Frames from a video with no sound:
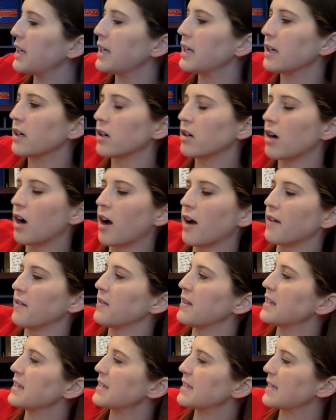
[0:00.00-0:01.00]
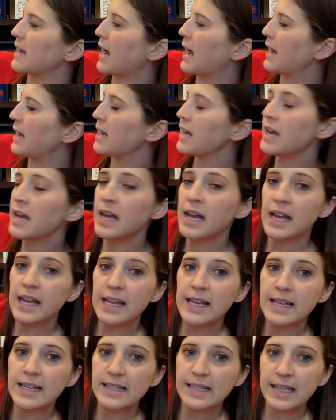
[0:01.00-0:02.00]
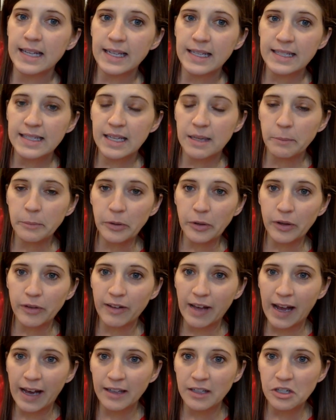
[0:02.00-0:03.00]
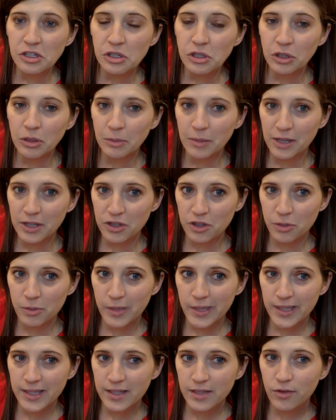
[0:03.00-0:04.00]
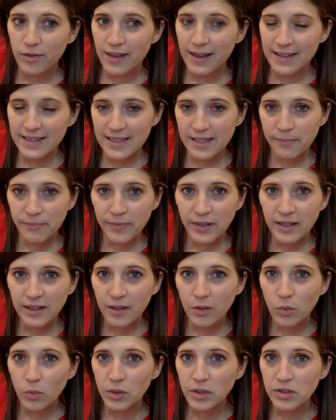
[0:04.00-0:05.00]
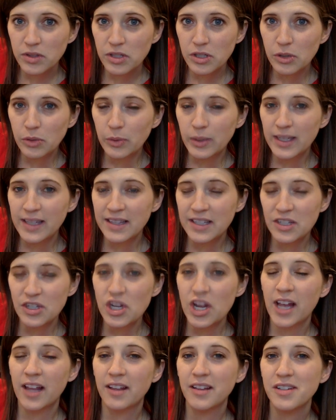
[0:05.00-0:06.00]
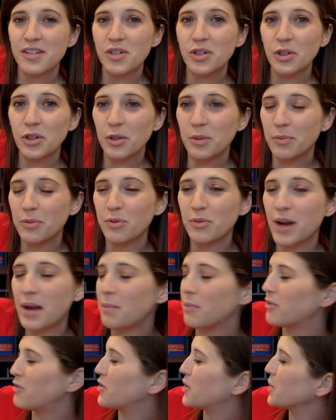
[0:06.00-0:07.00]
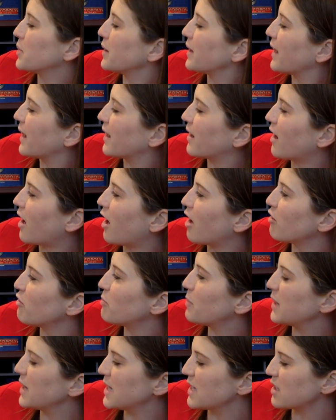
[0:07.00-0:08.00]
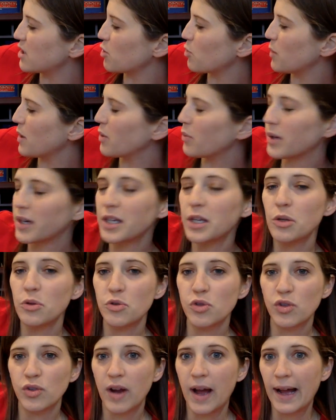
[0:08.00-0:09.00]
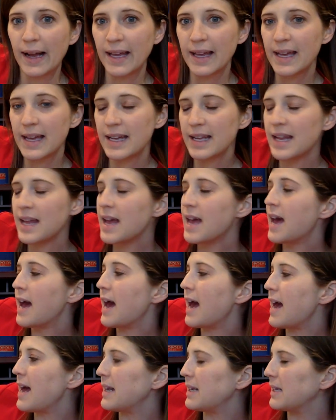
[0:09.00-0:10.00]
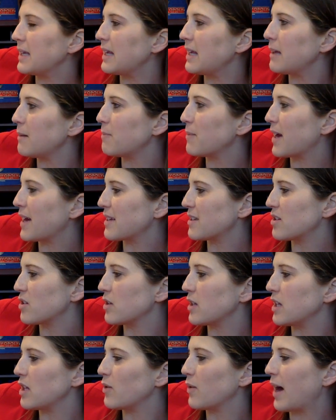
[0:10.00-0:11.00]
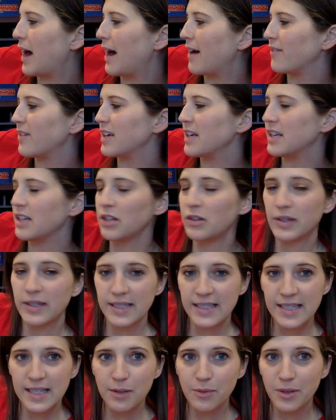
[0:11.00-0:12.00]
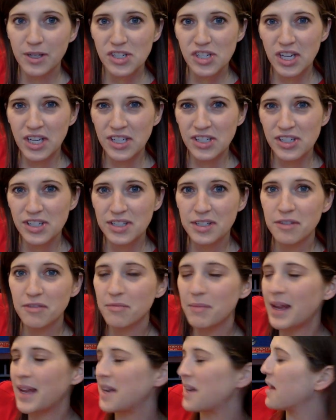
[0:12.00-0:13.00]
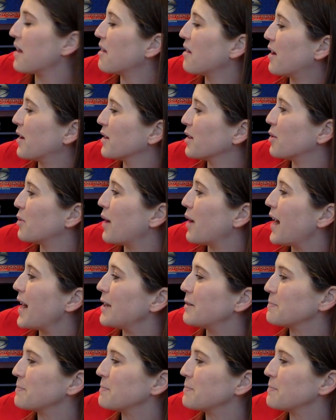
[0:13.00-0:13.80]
here on this side is an example of how to do your measurements. So that's something that we'll do in the challenge group right before we kick off, but this will be where you track it and keep that so that you have it and you can see what changes you've made along the way.